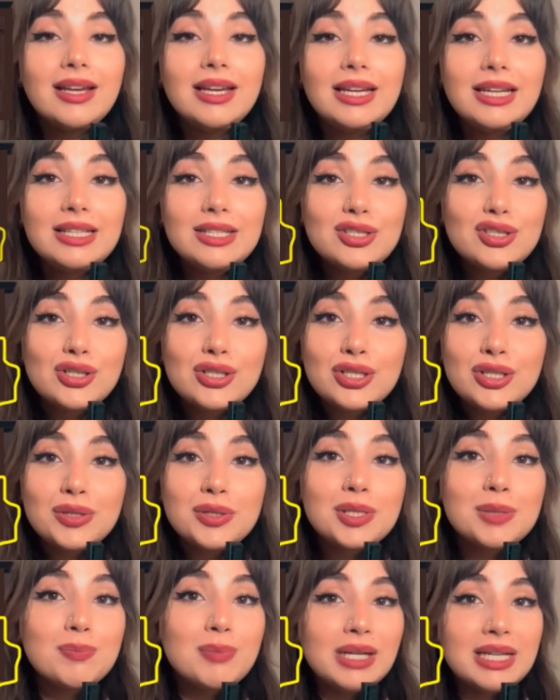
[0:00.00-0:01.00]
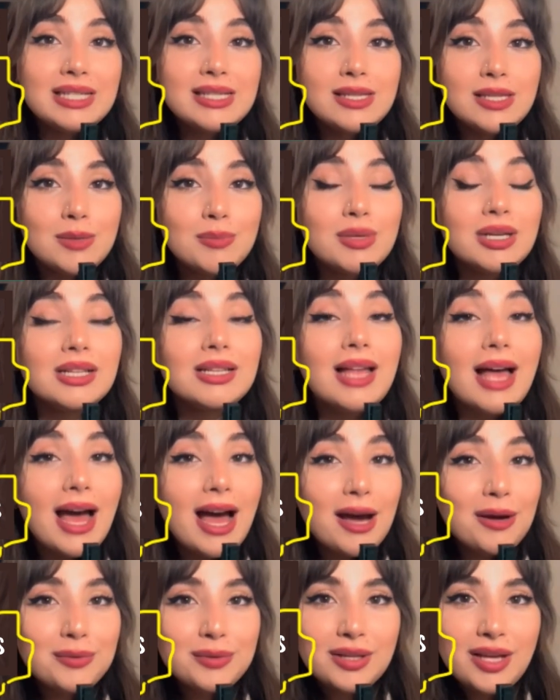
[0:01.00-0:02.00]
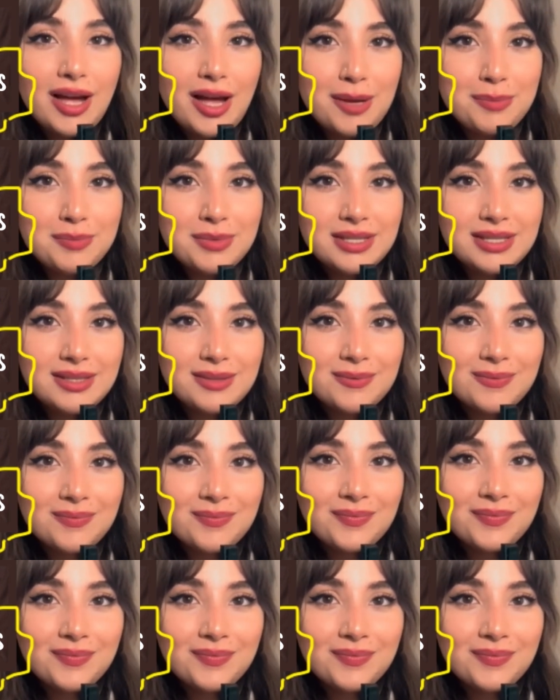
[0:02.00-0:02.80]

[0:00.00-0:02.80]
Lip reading: introduce possible outcomes.